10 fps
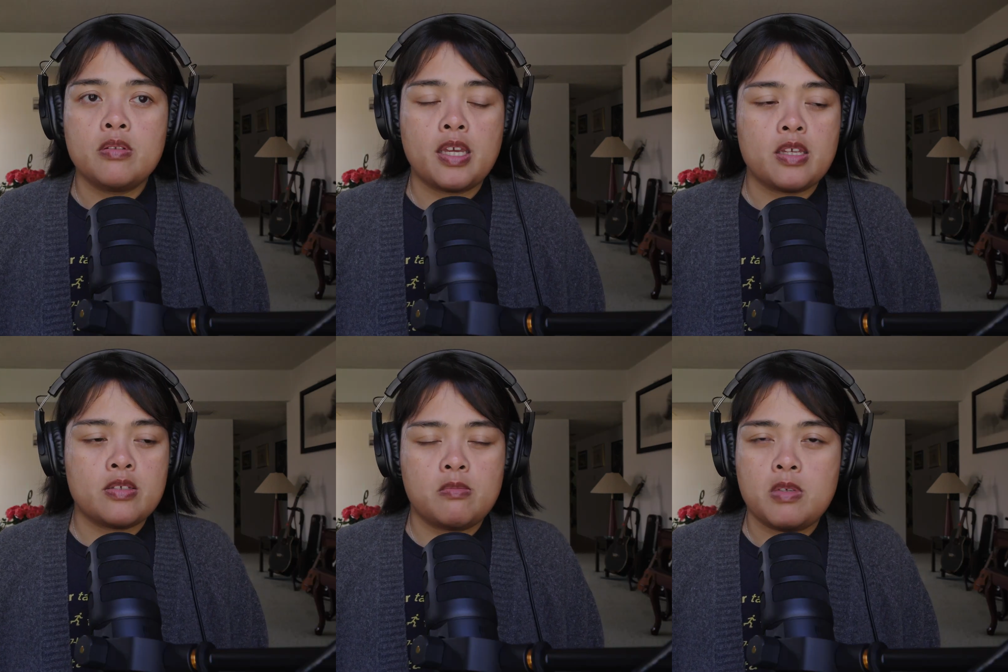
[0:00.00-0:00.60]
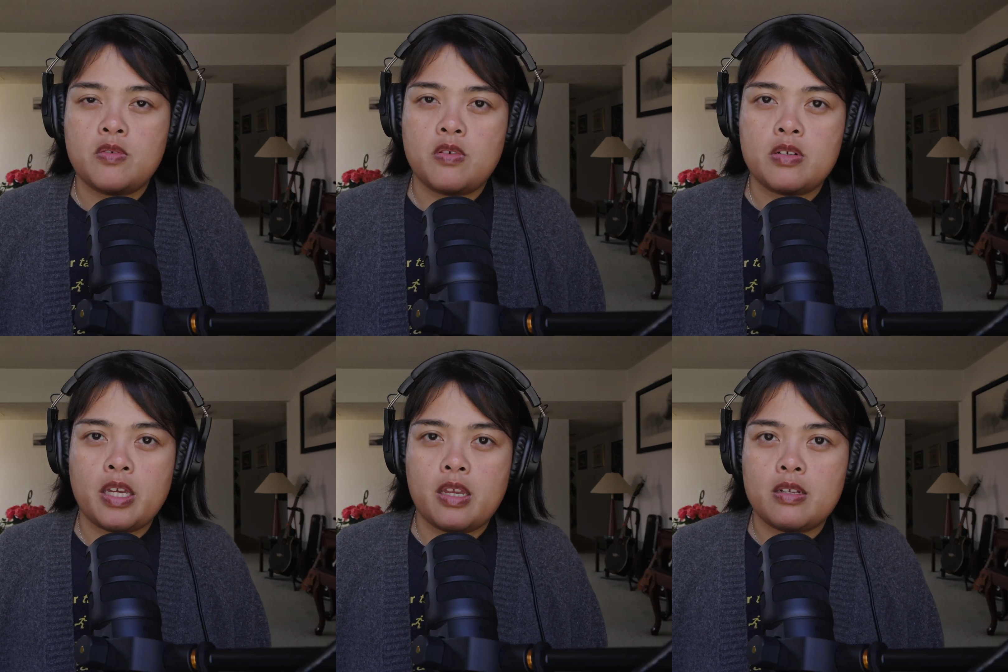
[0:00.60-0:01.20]
Thank you so much for
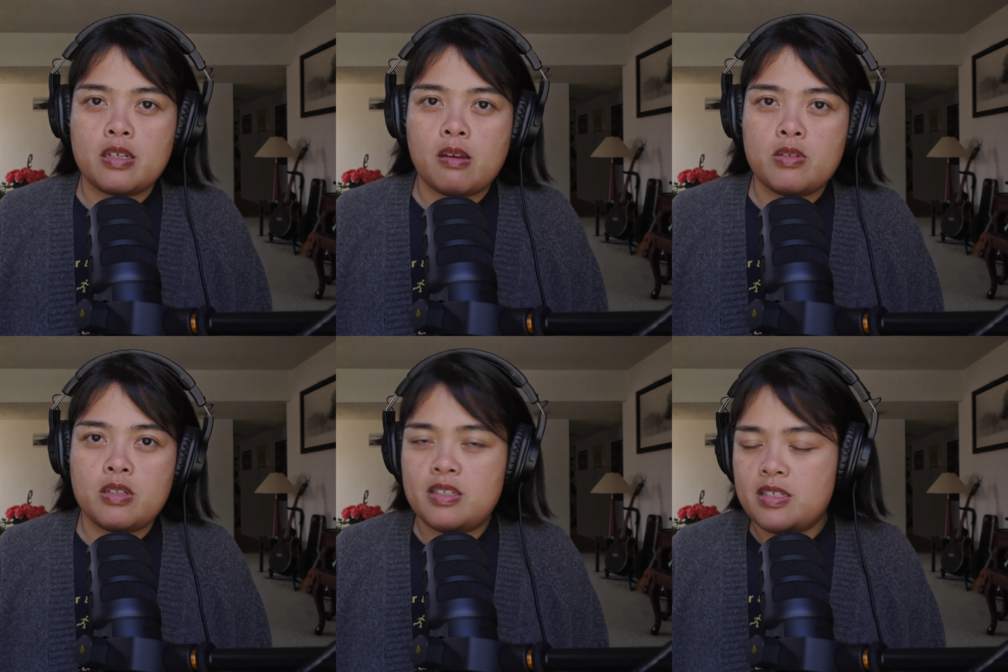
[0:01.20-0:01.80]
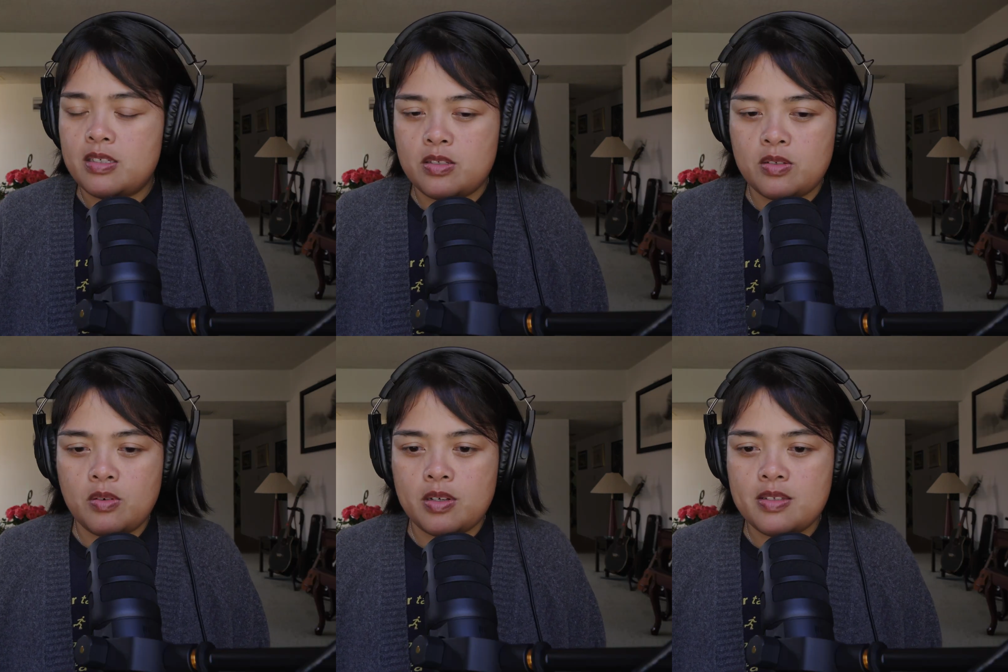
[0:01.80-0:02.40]
taking your time to listen
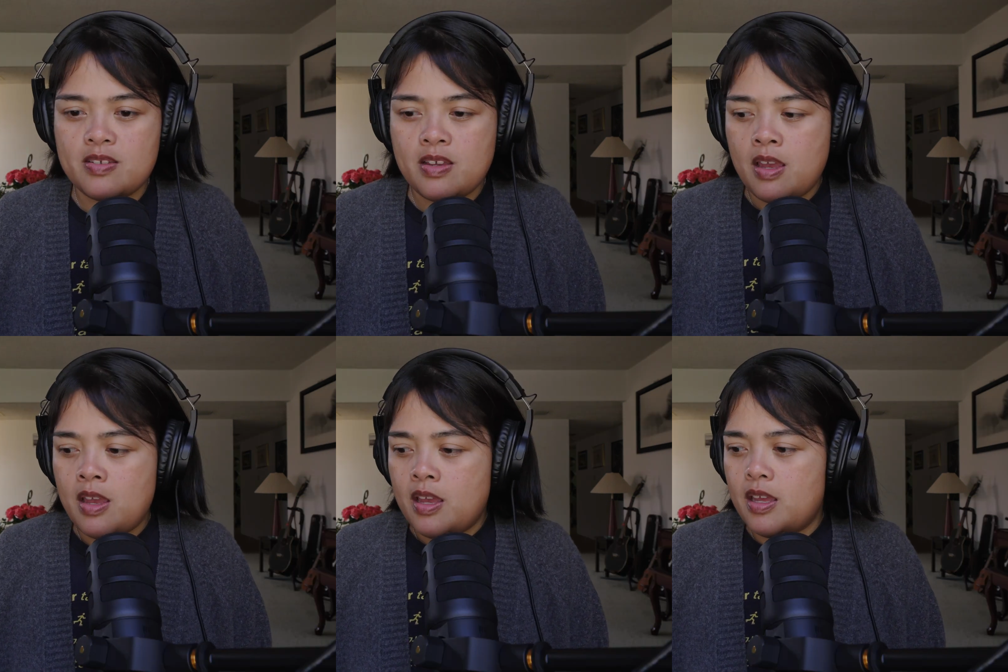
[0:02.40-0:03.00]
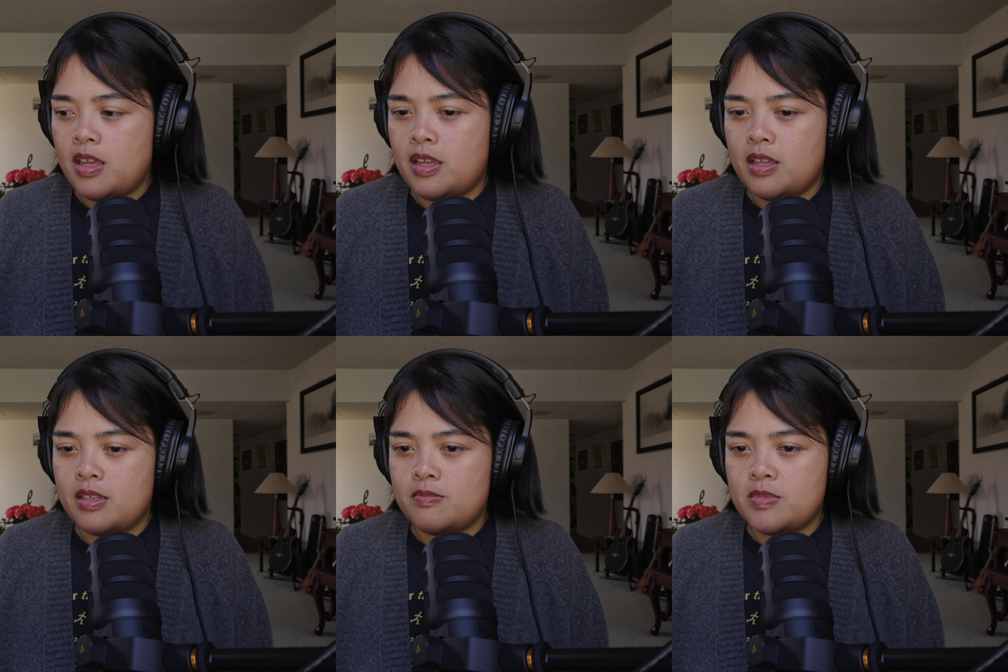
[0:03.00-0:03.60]
to us
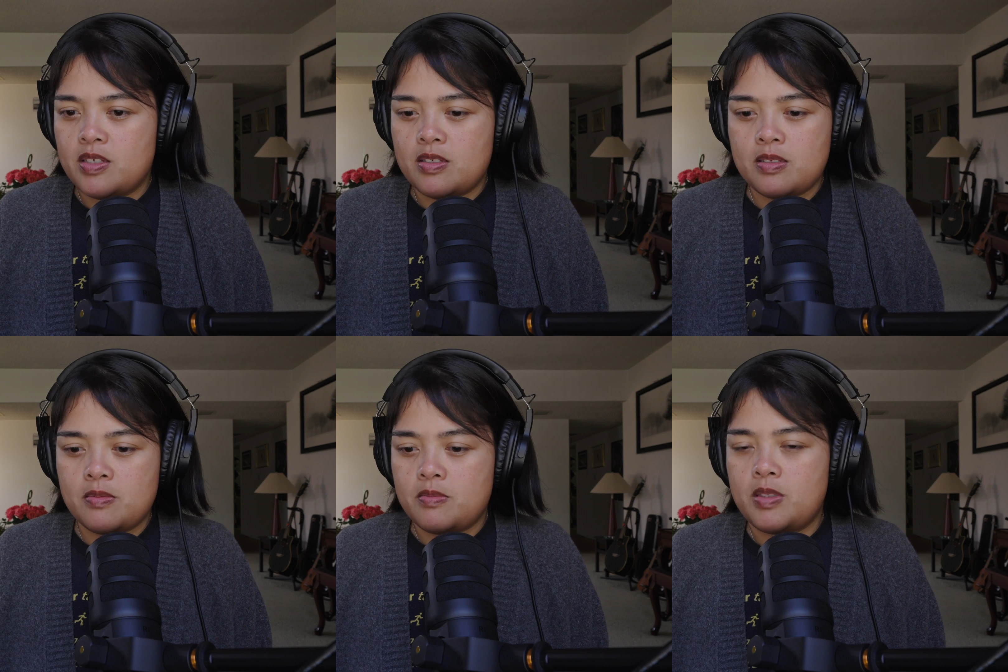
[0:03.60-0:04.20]
and just,